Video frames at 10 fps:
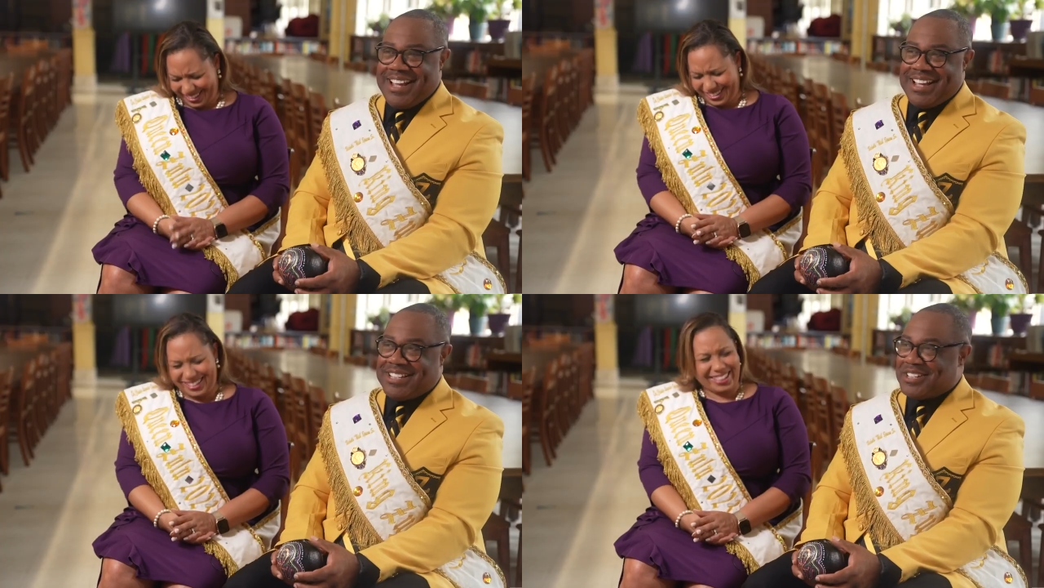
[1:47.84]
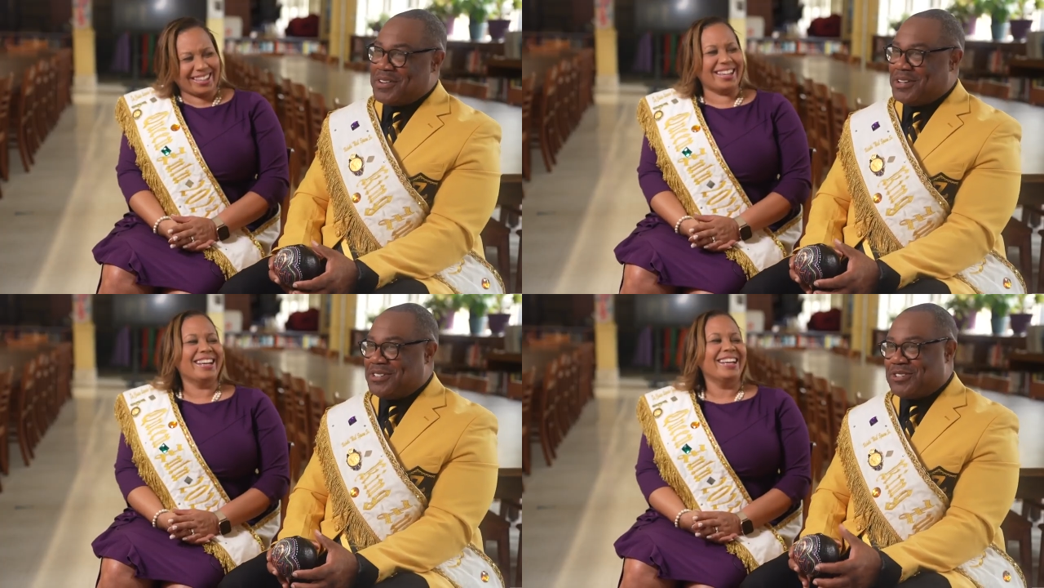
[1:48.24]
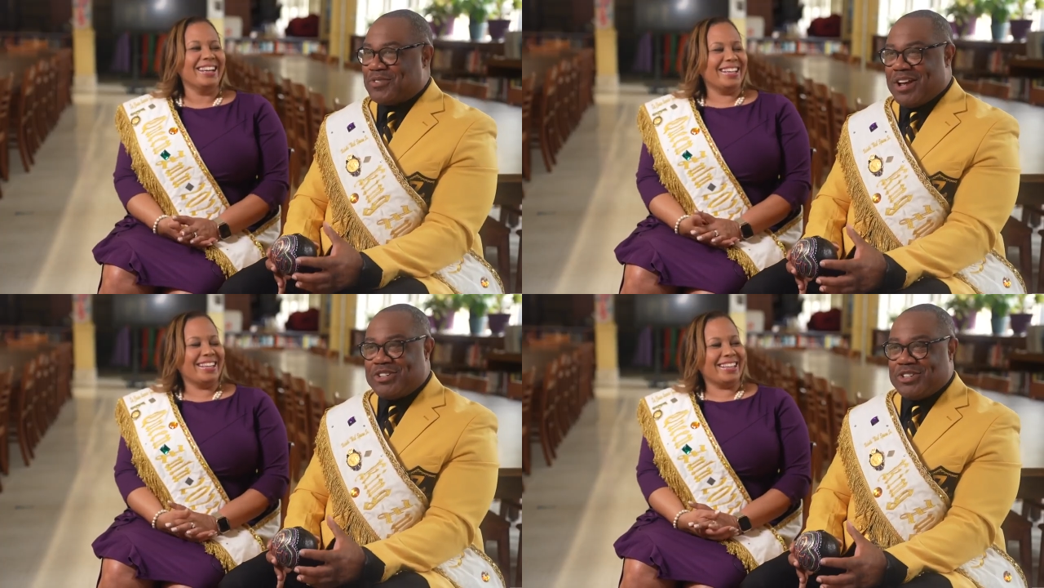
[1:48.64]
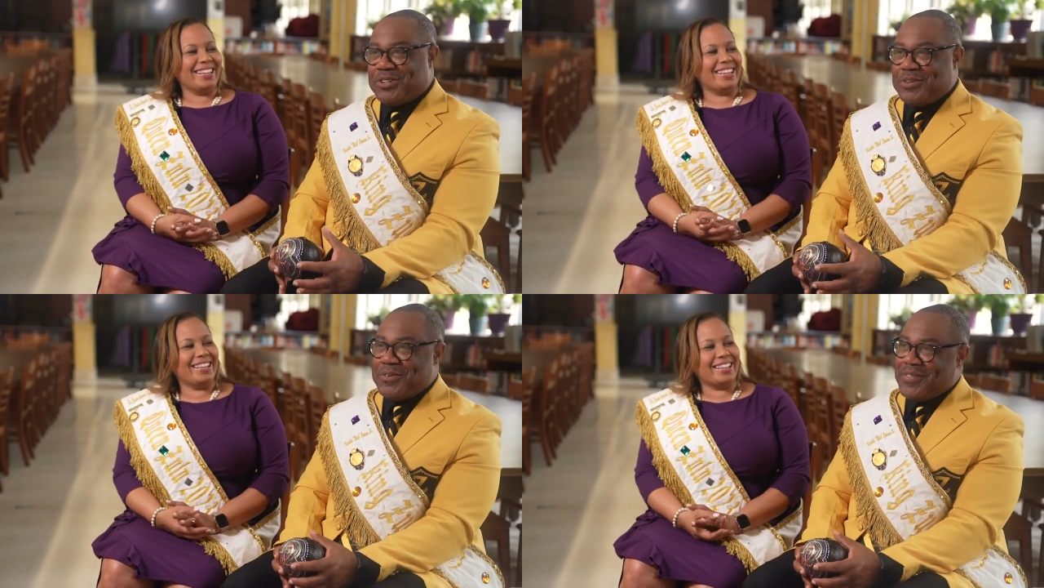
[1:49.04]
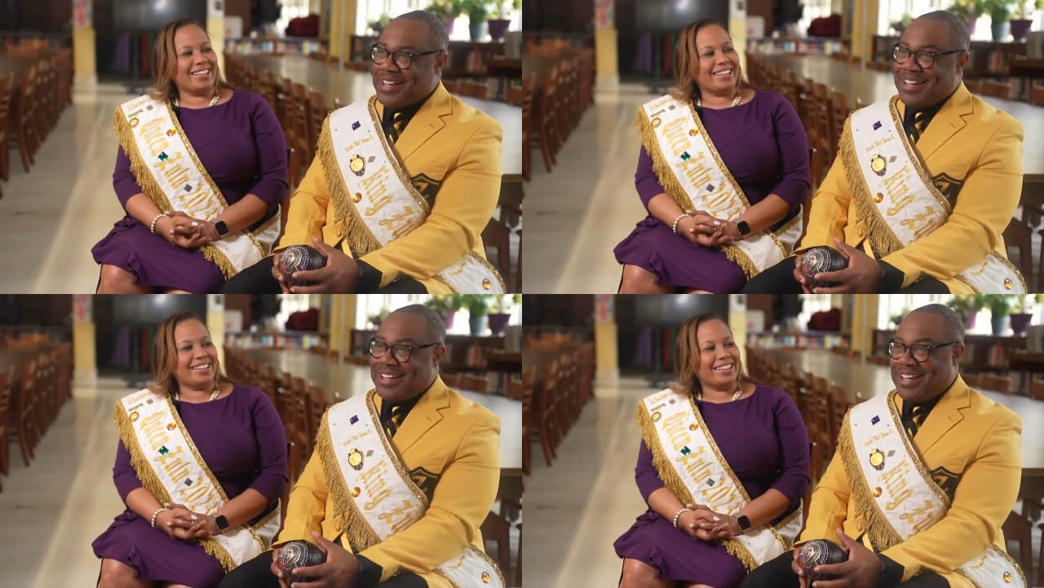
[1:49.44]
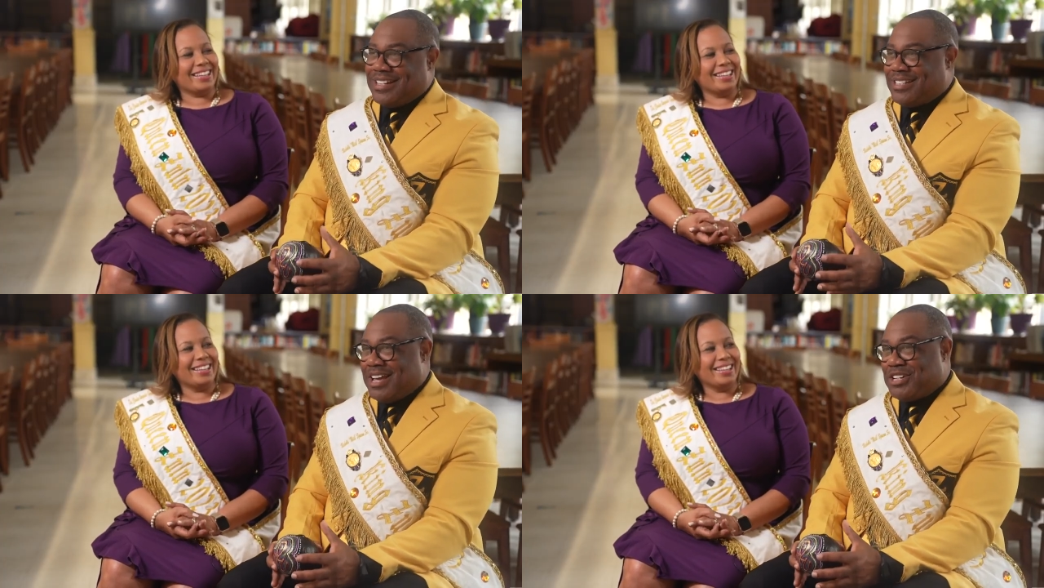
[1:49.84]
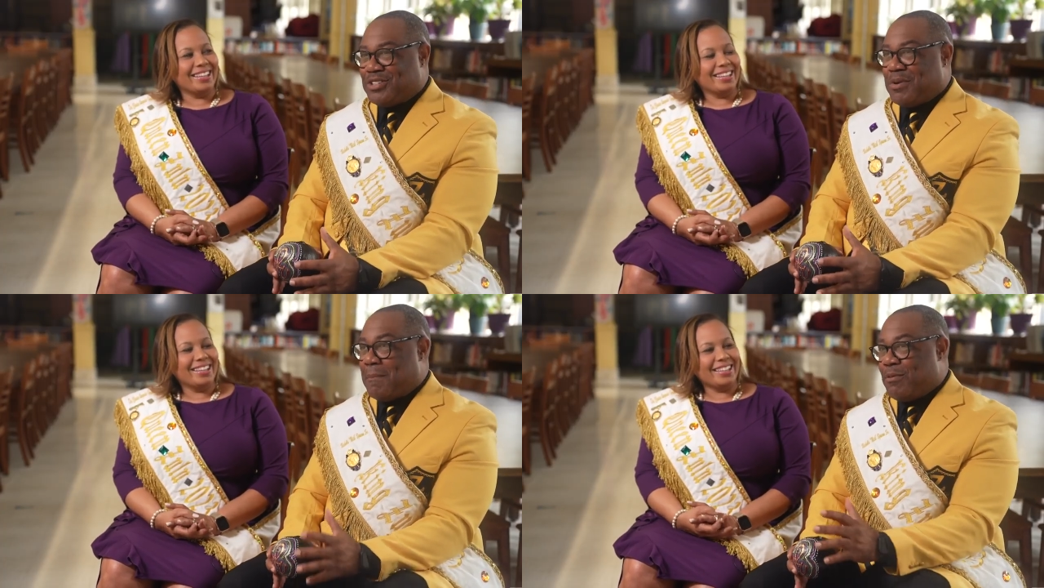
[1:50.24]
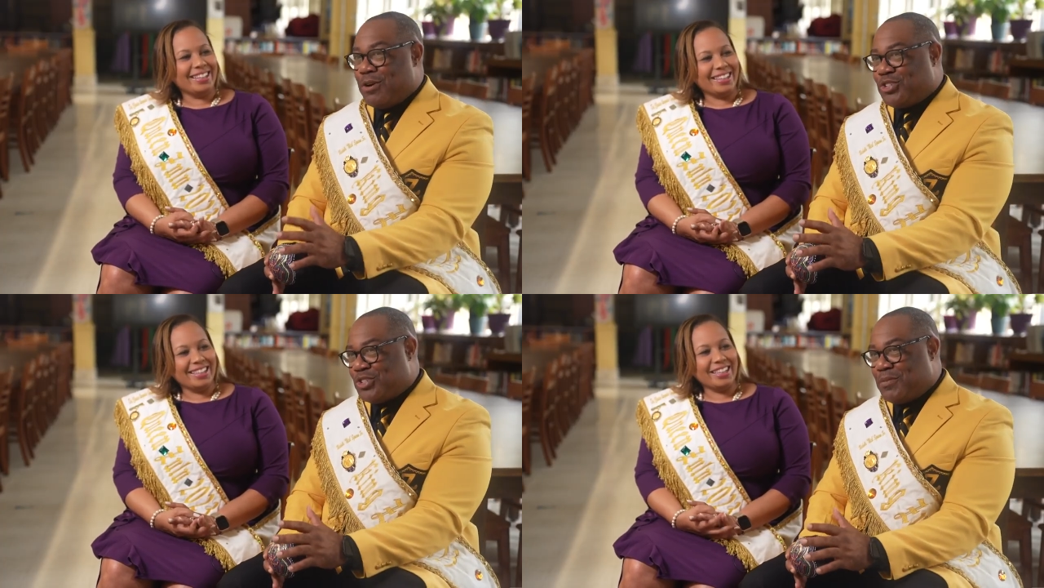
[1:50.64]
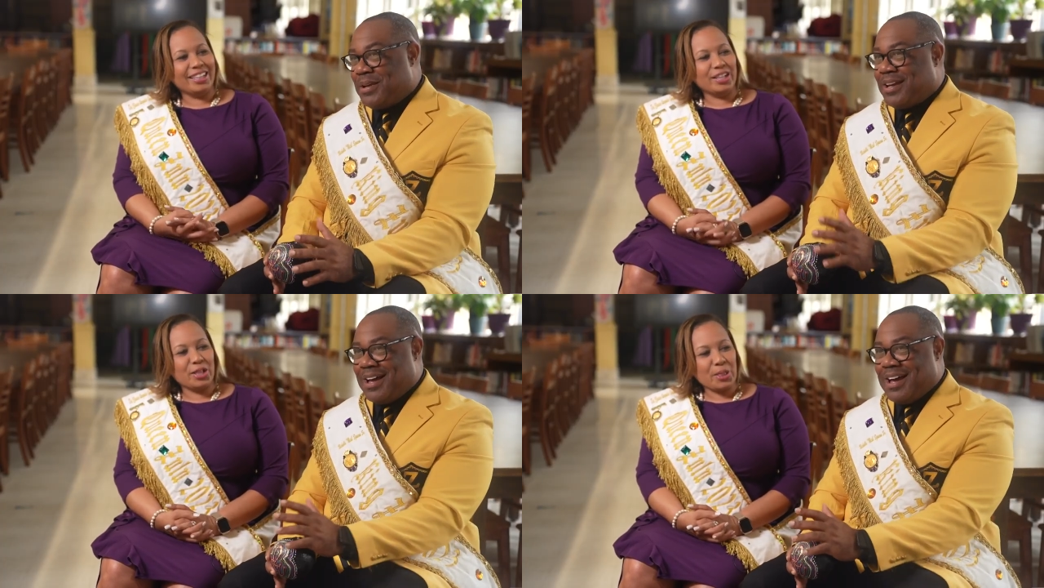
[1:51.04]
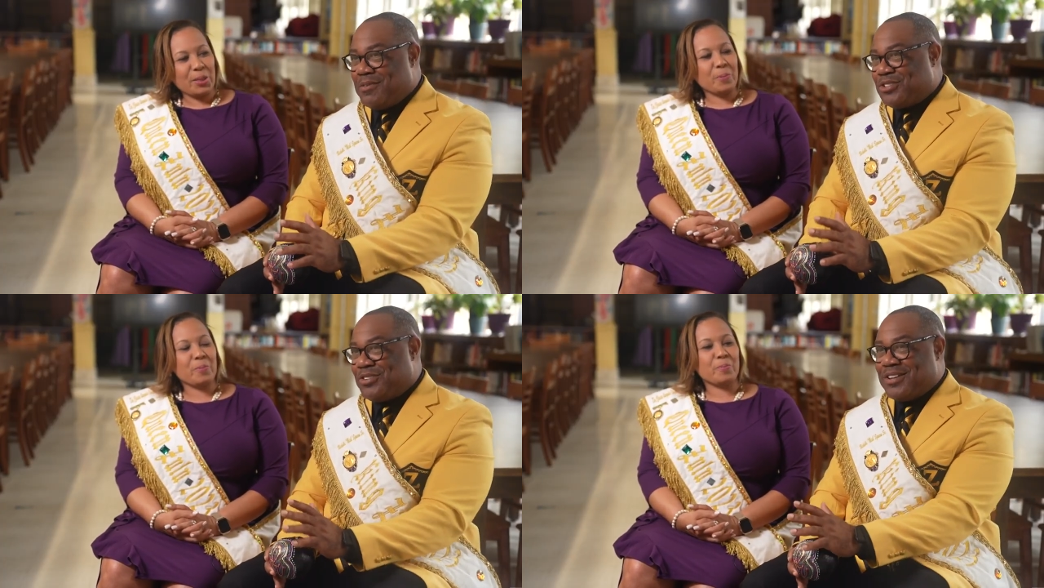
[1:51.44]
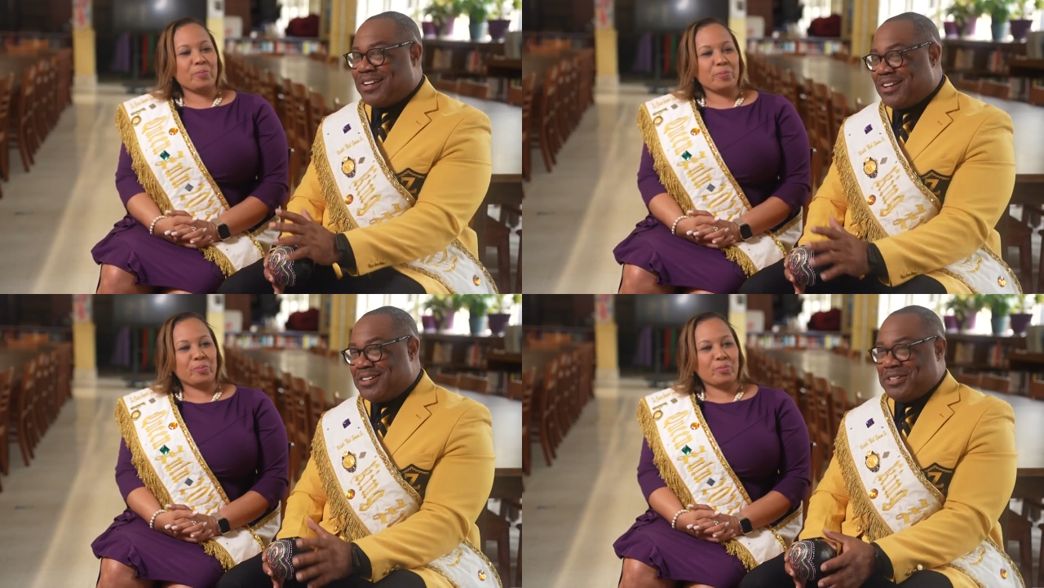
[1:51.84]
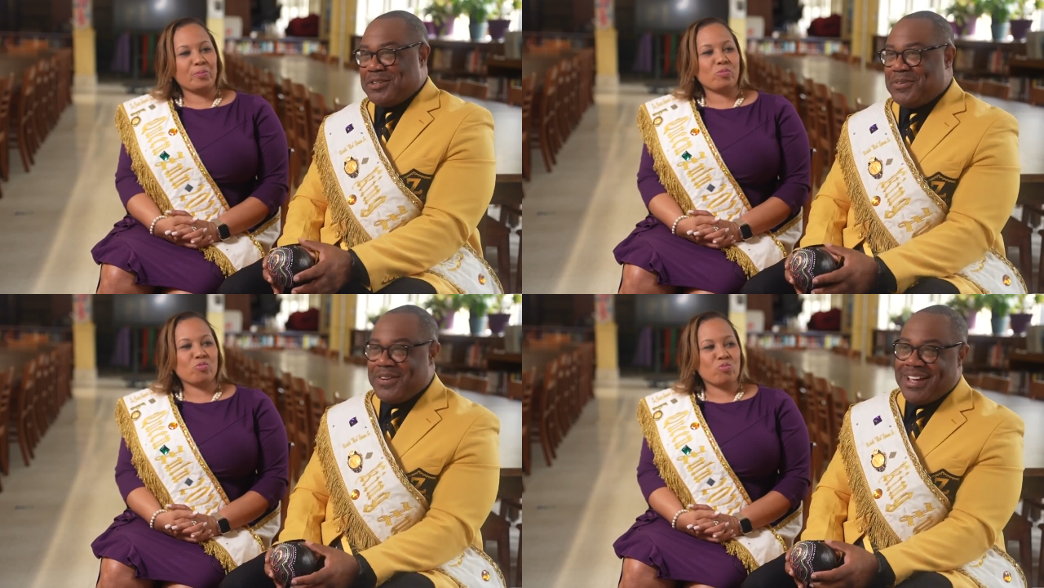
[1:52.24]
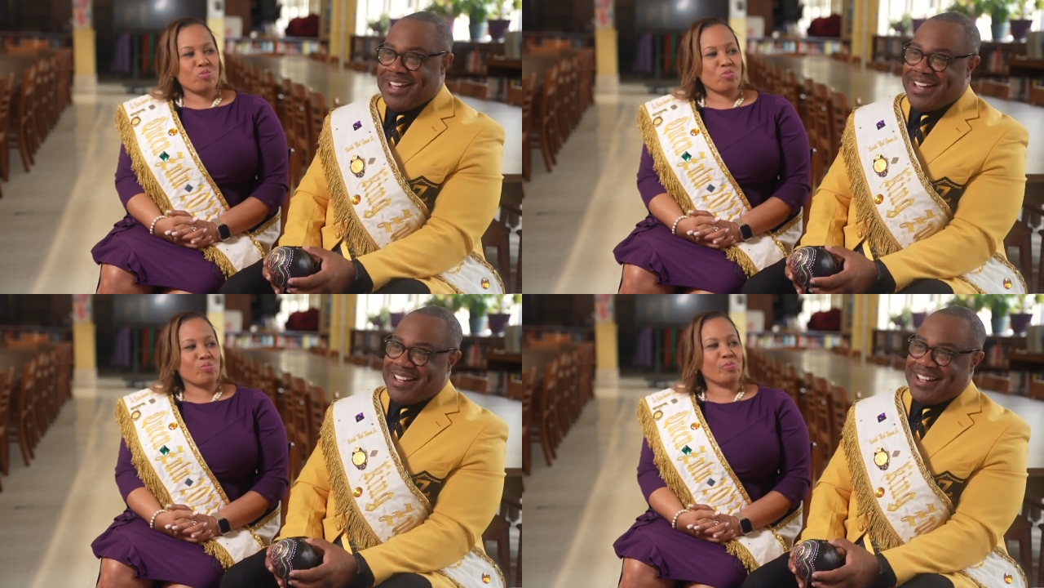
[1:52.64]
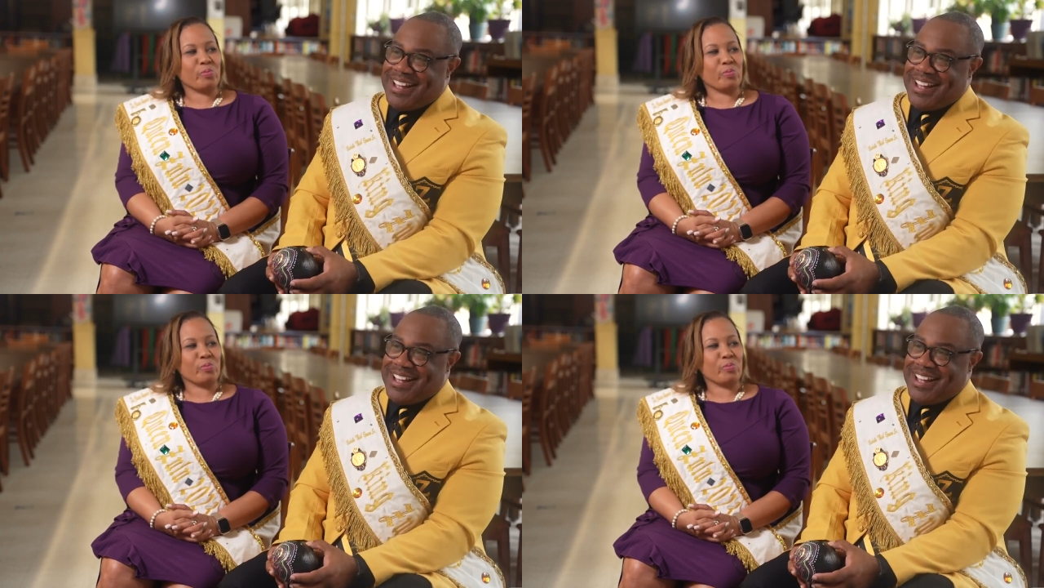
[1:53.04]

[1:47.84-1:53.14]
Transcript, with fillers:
Speaker 1: it's okay. just gonna stress you and test you and push you beyond what you think you could do. Okay.